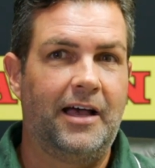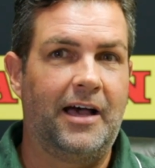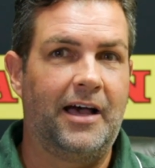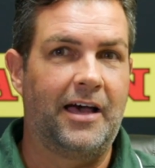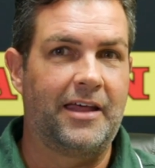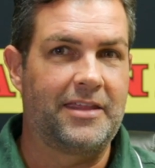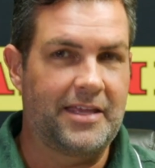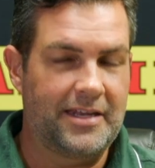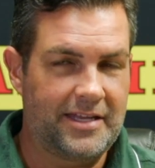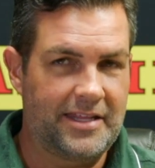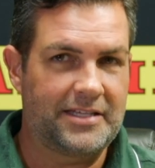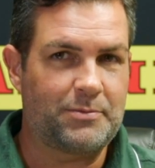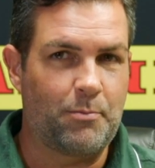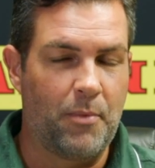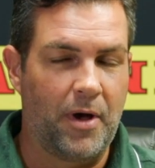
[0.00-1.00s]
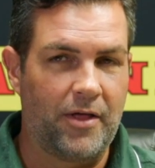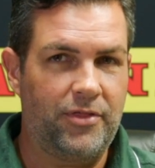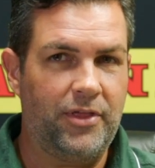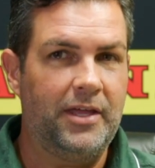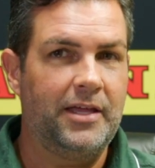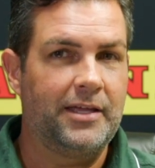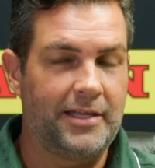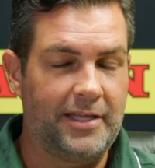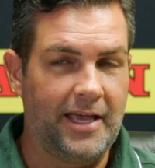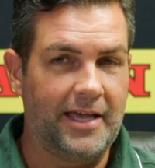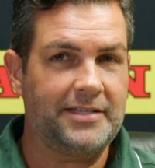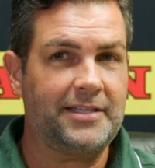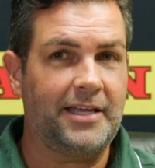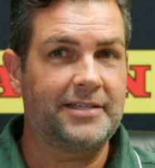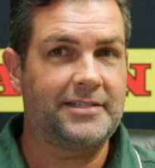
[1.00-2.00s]
uh, the end of this month.
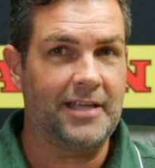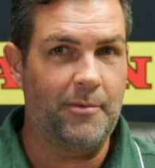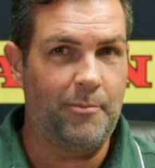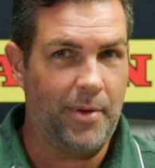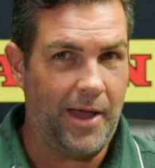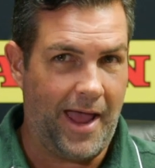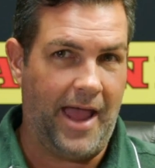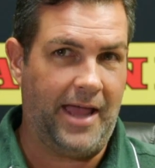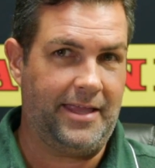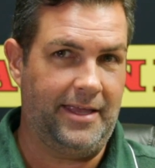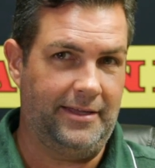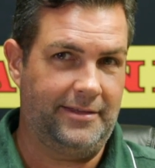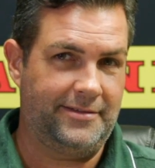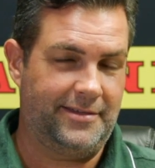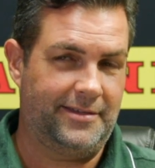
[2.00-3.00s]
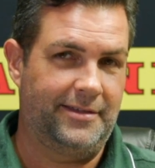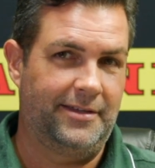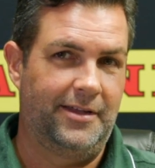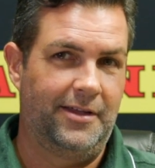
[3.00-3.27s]
Yes, I said packets.